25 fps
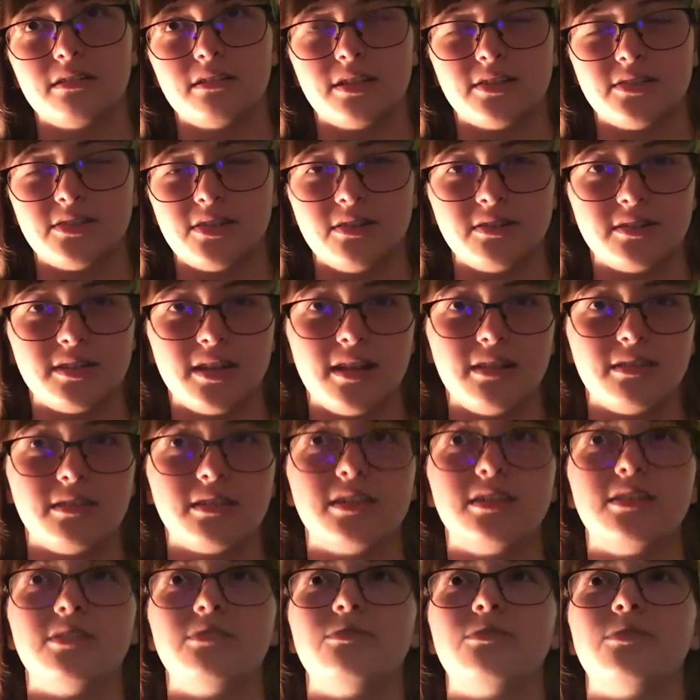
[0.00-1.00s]
They start
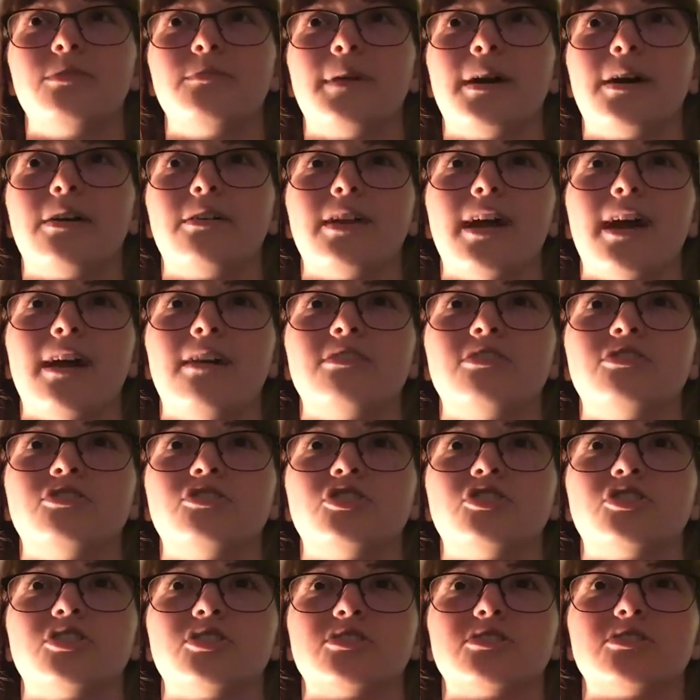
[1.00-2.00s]
telling you about how you
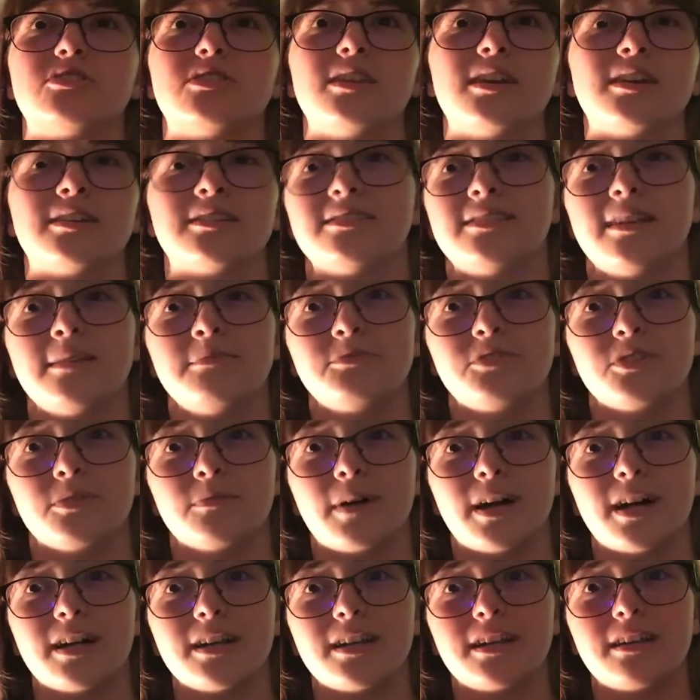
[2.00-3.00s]
should just accept your
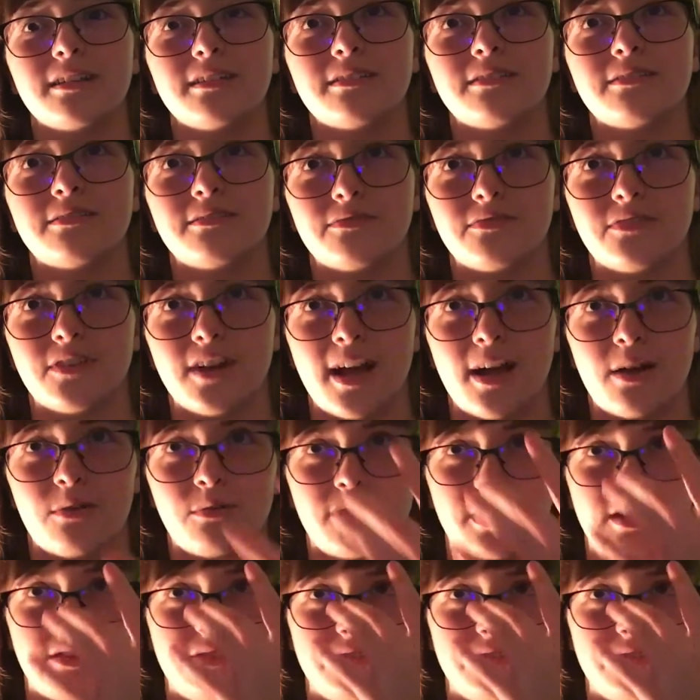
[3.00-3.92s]
body for how it